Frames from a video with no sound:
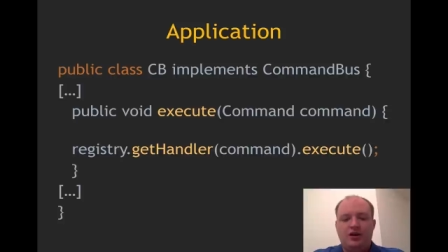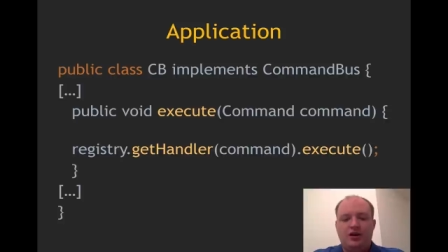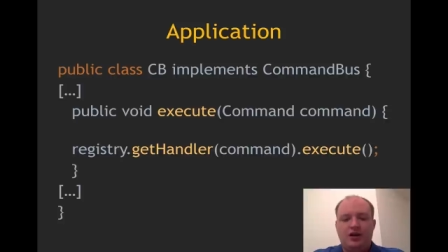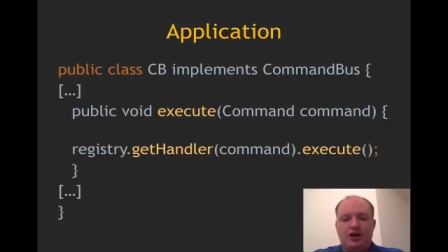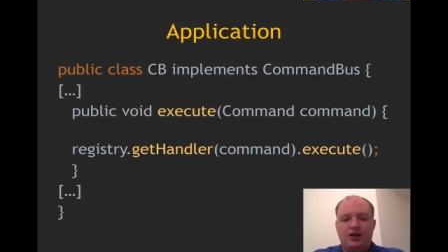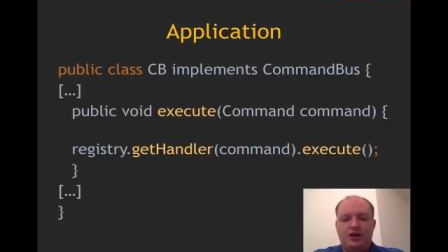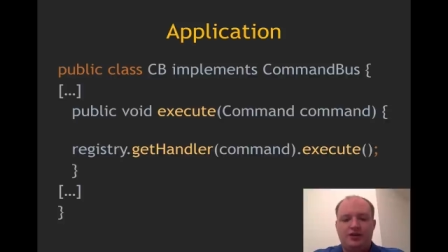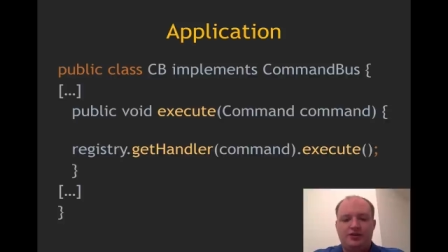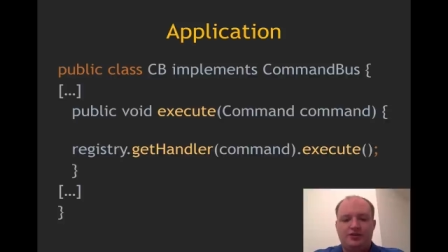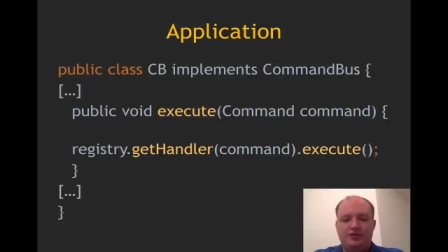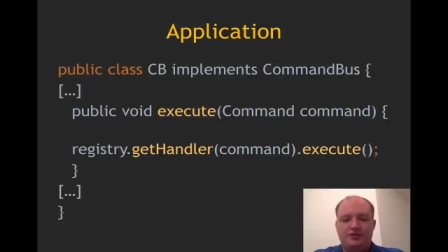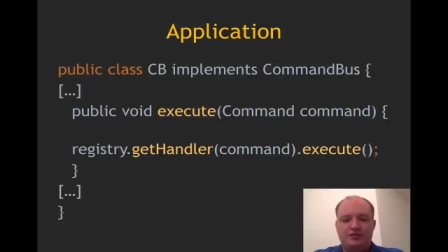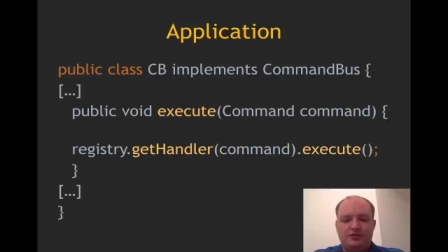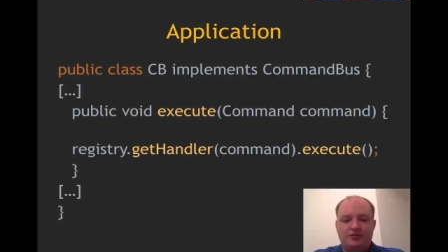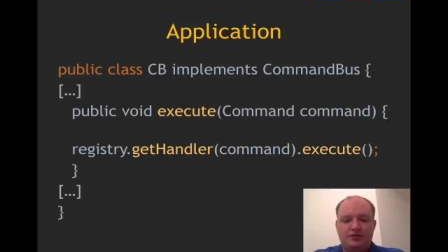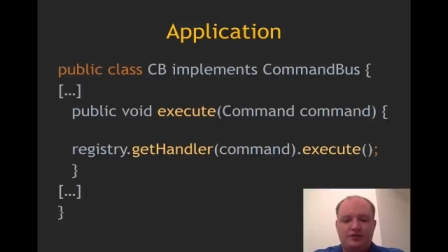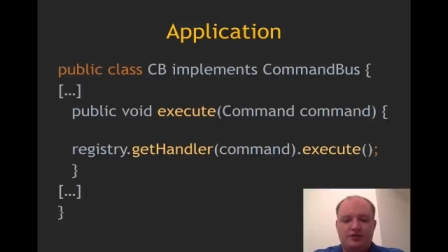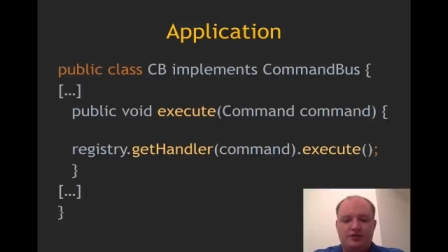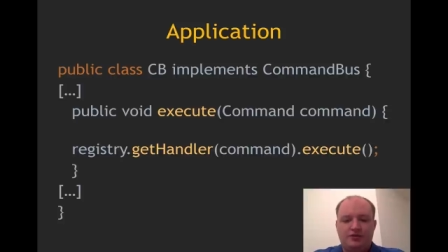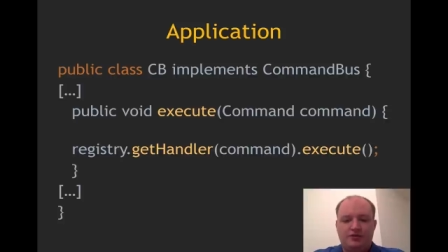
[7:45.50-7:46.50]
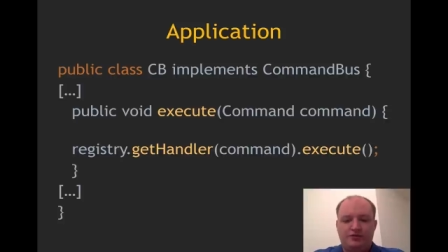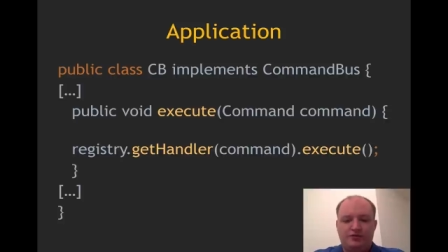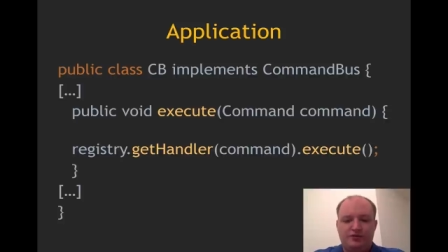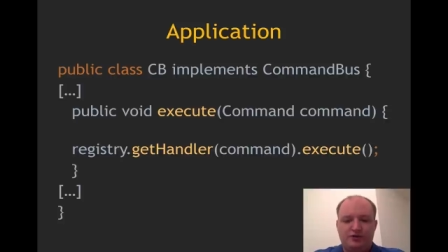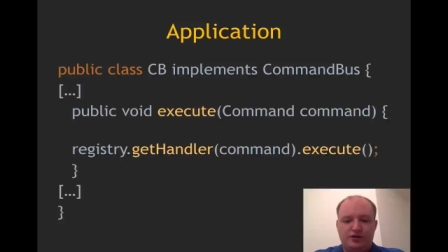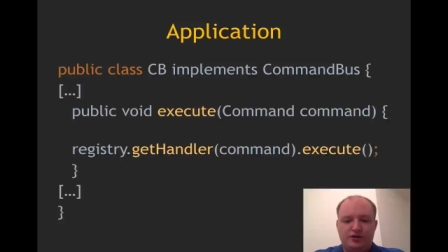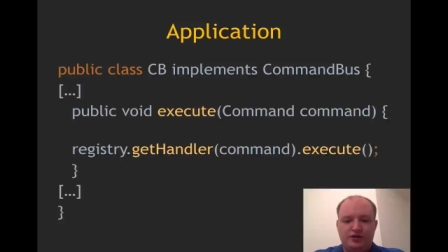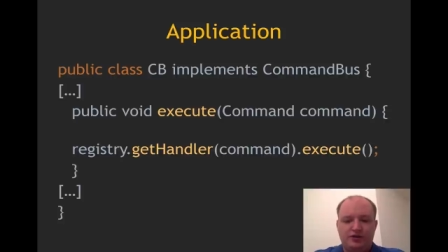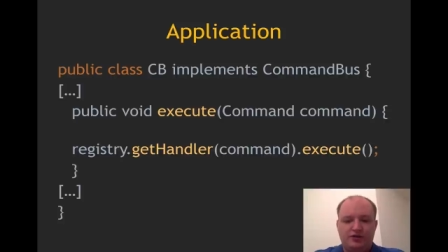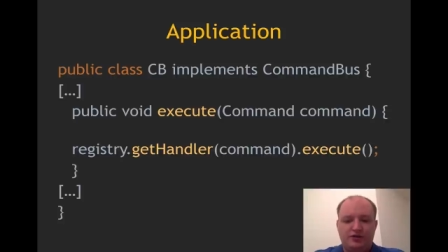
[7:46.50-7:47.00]
And
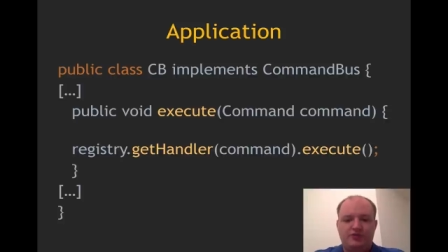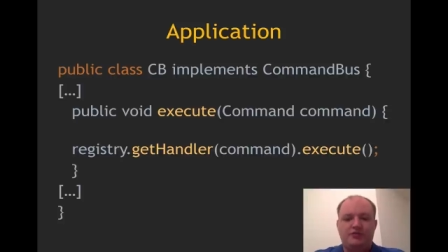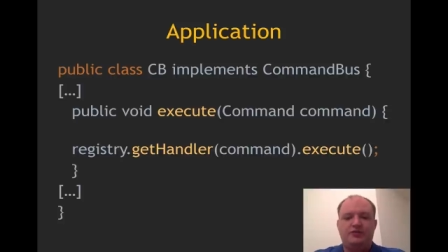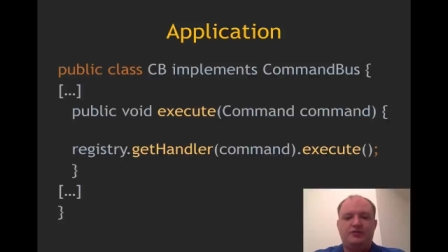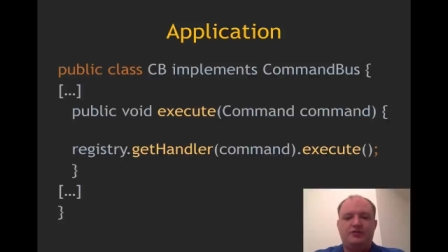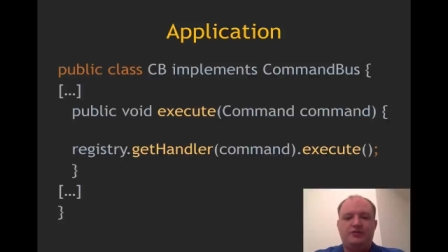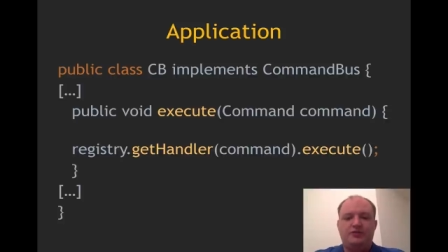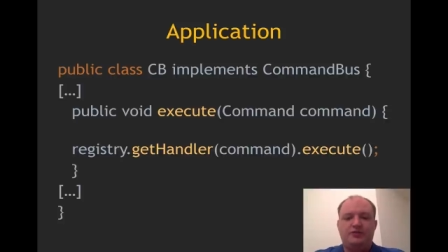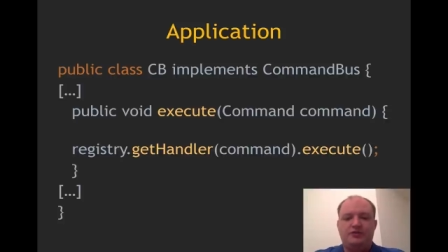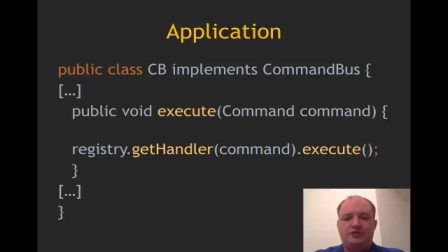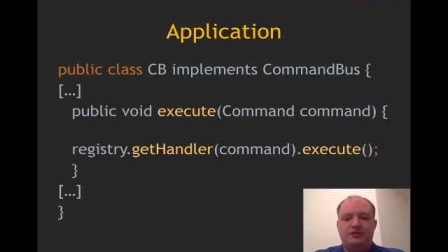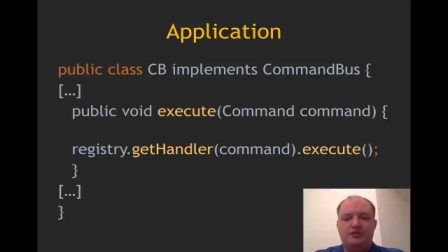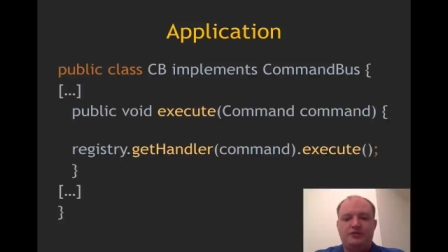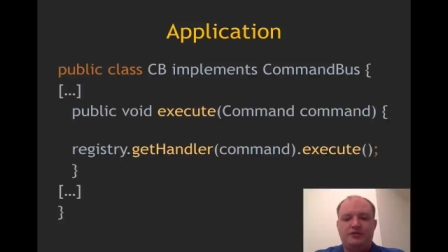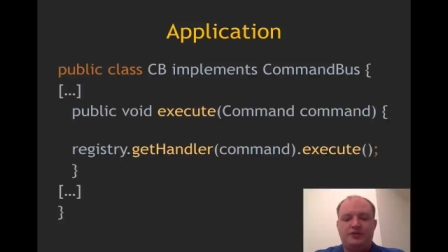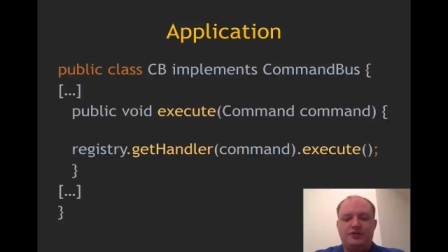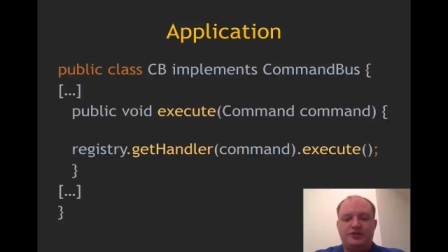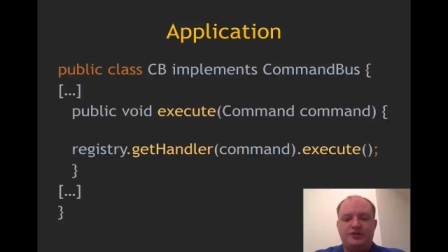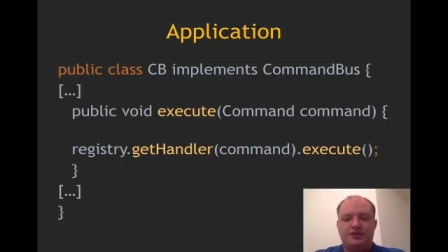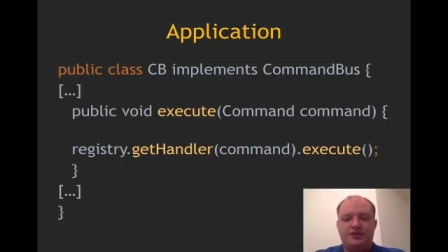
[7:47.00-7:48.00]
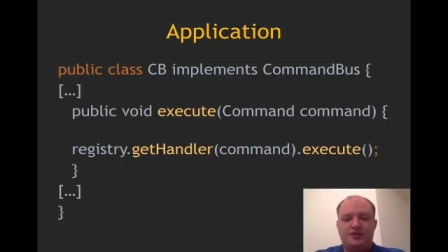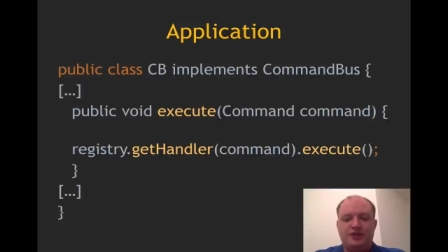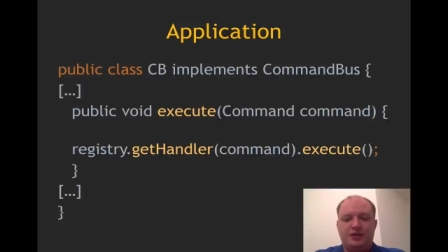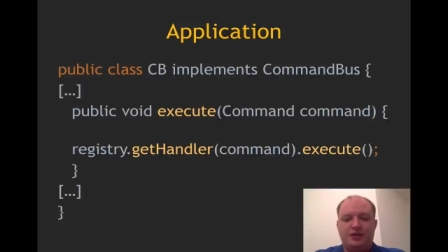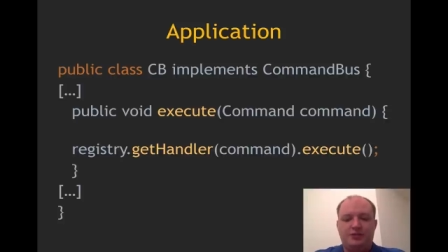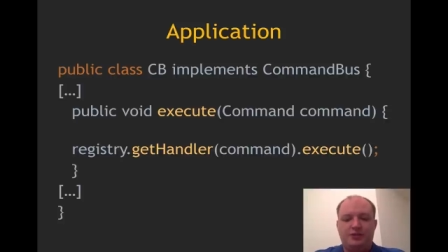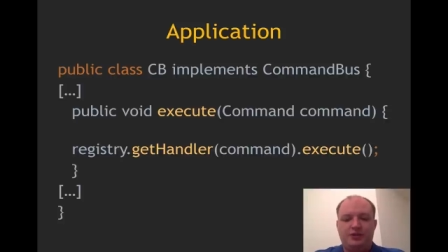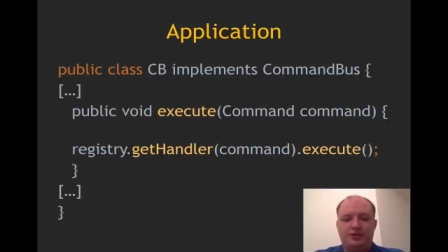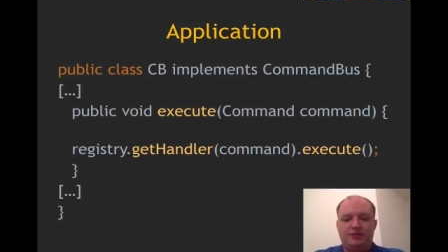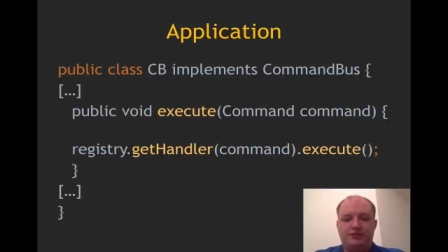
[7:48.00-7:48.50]
for this
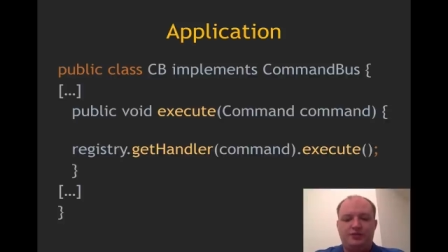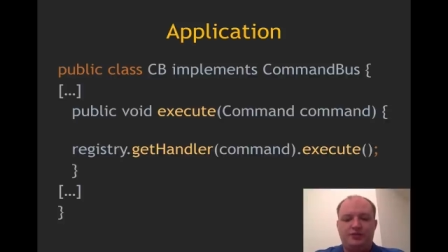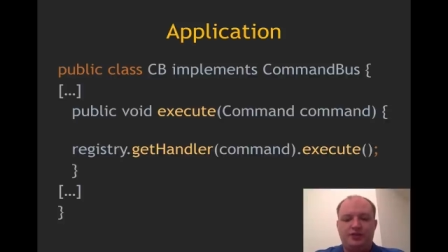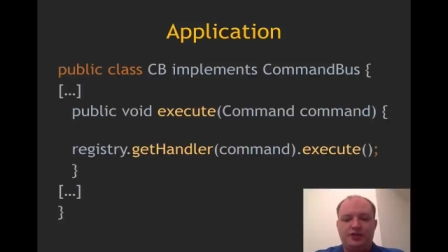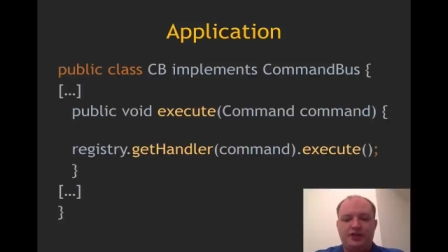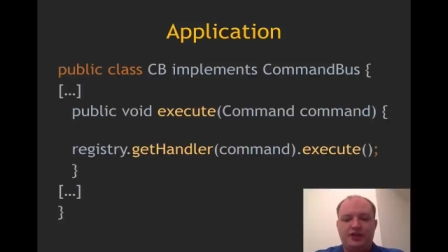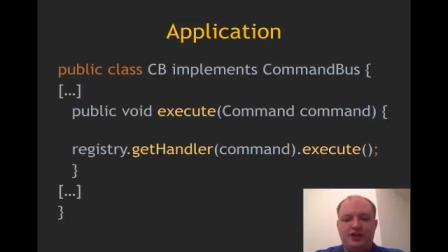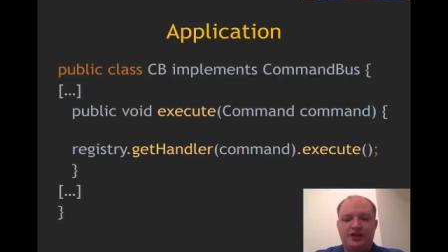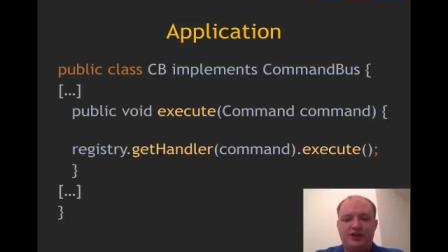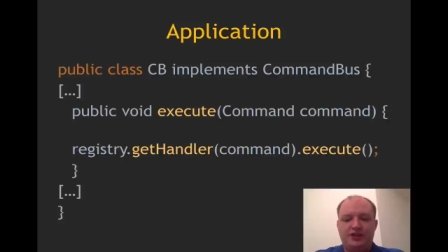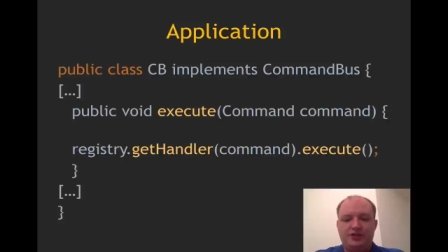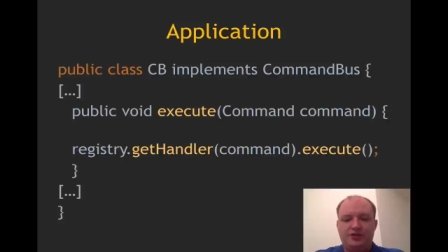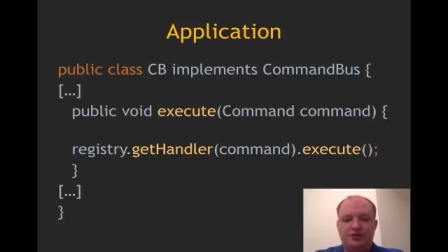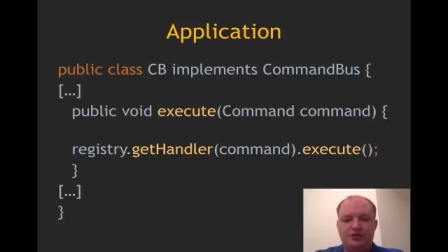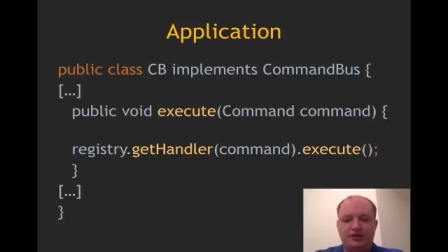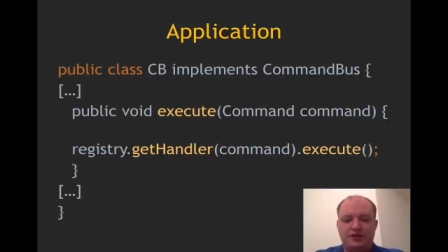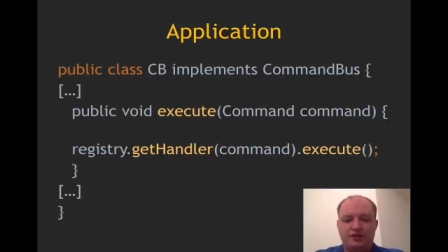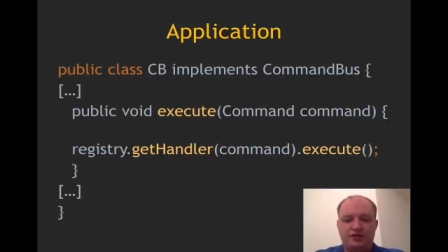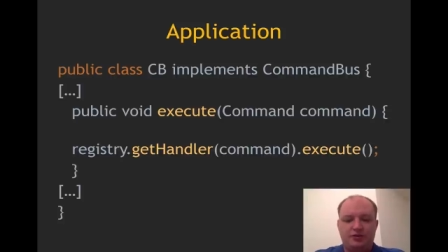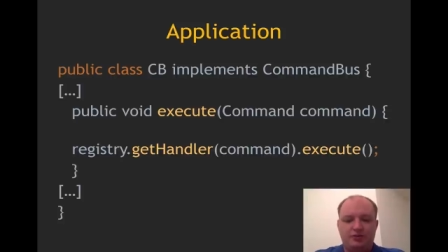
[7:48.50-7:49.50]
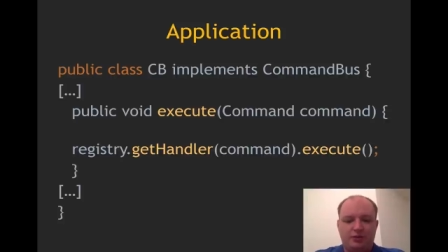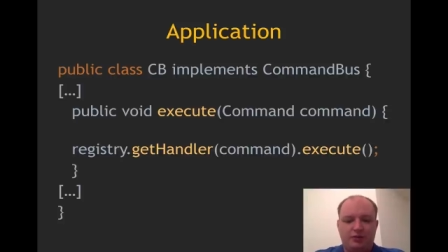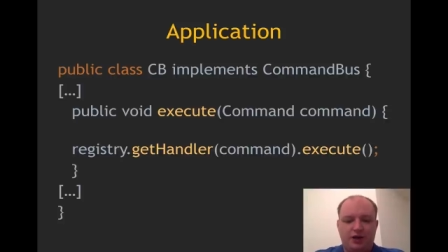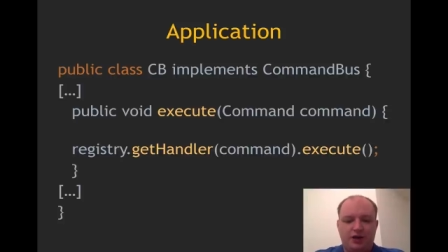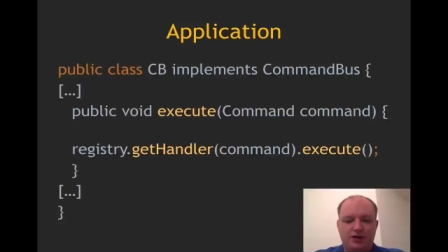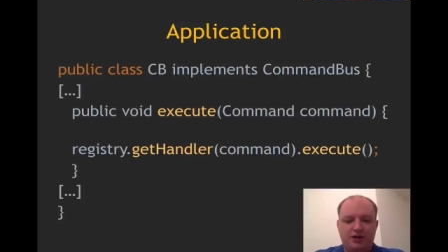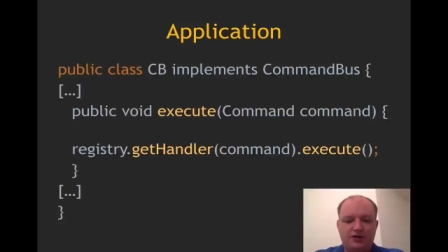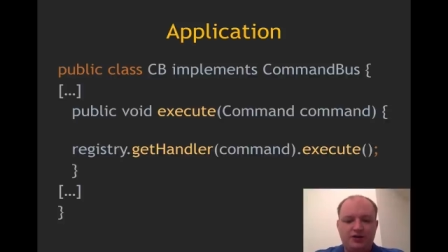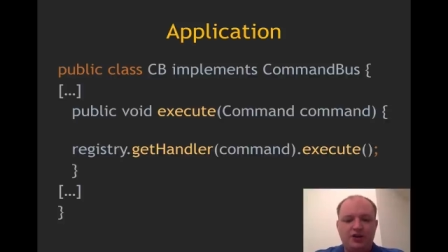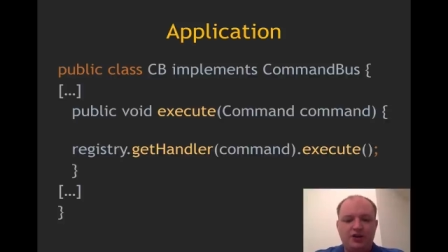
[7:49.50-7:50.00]
example, for an add user
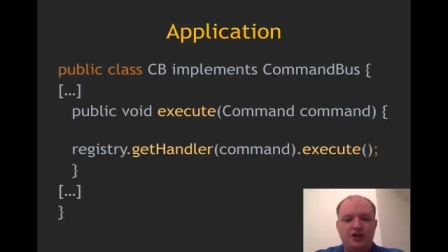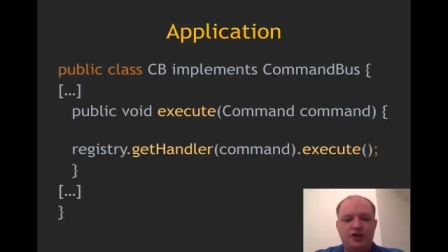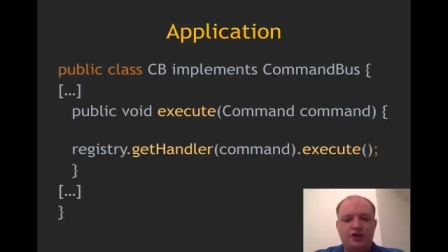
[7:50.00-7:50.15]
command,